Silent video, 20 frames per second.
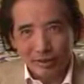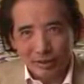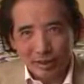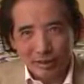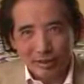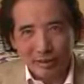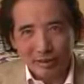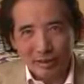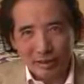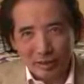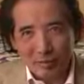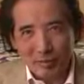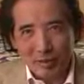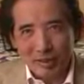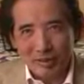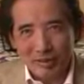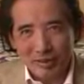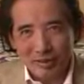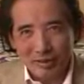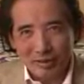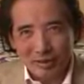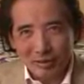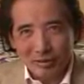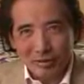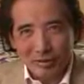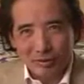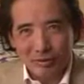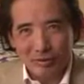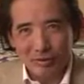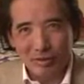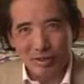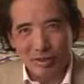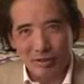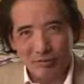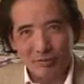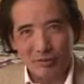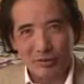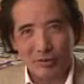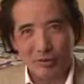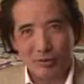that the Tibetans are going to
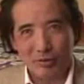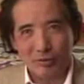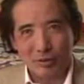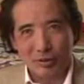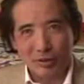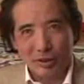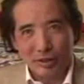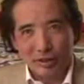give to you.